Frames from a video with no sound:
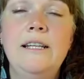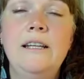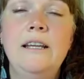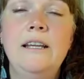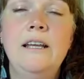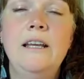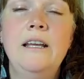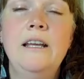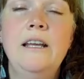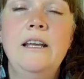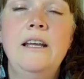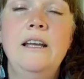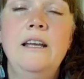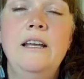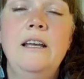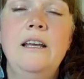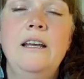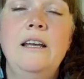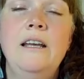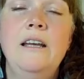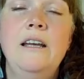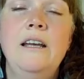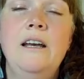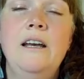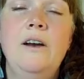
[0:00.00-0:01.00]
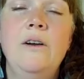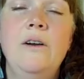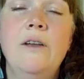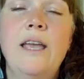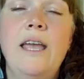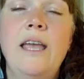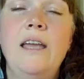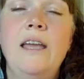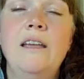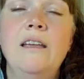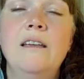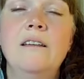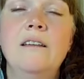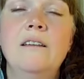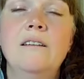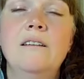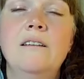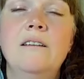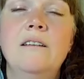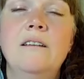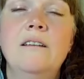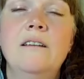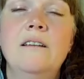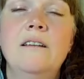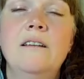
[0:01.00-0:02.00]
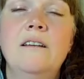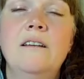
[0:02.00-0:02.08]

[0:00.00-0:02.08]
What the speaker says: clean. Okay.